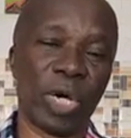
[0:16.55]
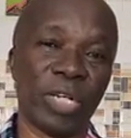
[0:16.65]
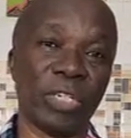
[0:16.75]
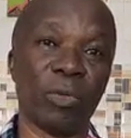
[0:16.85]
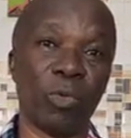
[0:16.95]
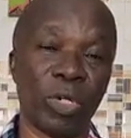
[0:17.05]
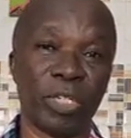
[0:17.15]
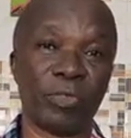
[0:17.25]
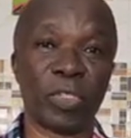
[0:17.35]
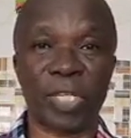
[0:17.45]
another
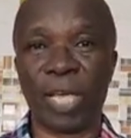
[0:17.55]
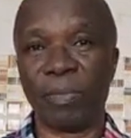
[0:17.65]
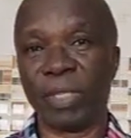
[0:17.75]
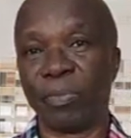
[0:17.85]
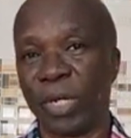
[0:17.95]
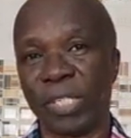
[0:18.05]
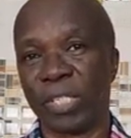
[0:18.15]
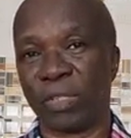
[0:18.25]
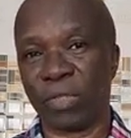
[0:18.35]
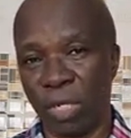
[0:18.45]
wonderful time in the
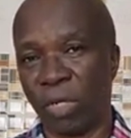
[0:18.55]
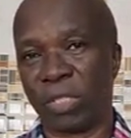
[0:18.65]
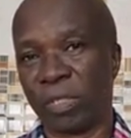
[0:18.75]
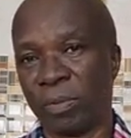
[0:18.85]
presence of God.